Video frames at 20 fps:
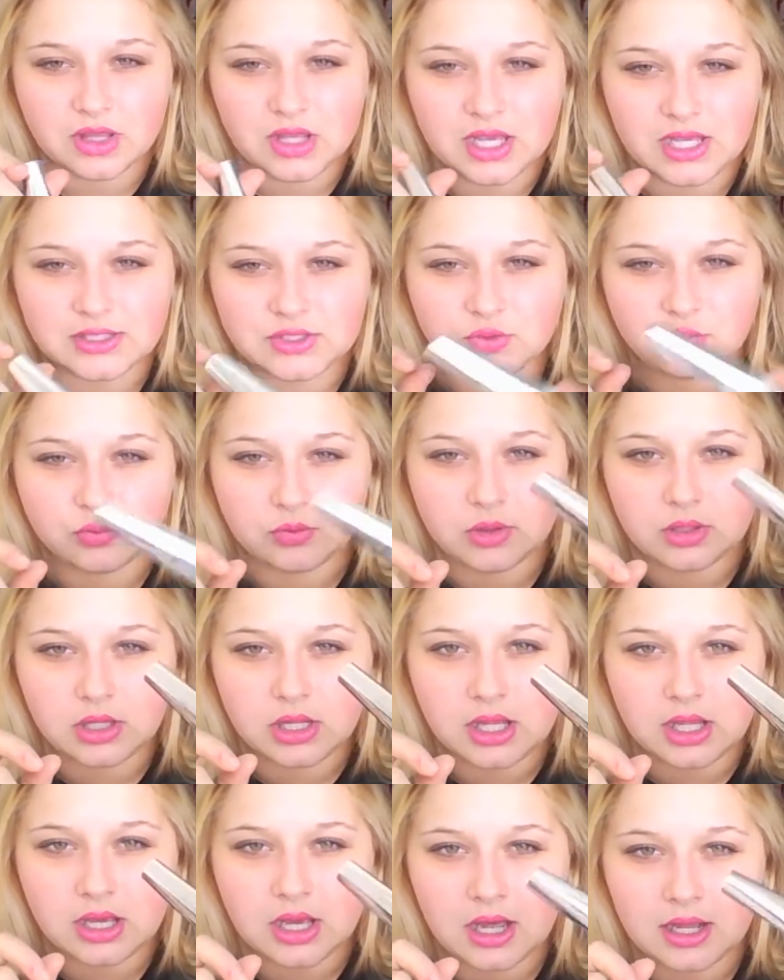It's
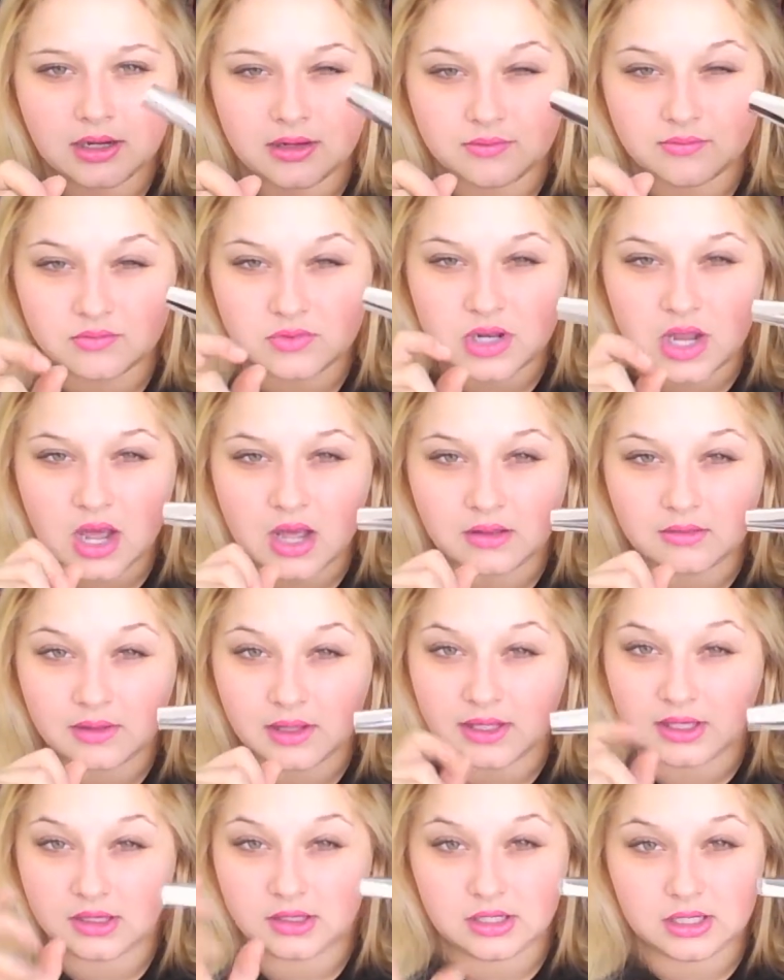really kind of not like a